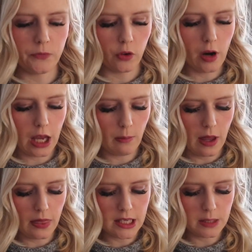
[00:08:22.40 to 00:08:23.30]

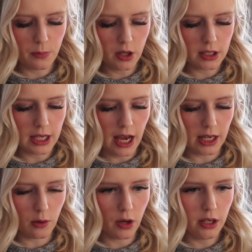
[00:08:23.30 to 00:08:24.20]
recommend this book to
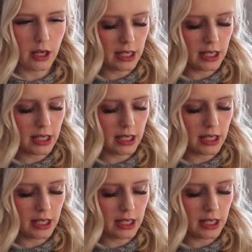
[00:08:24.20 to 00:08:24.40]
anyone.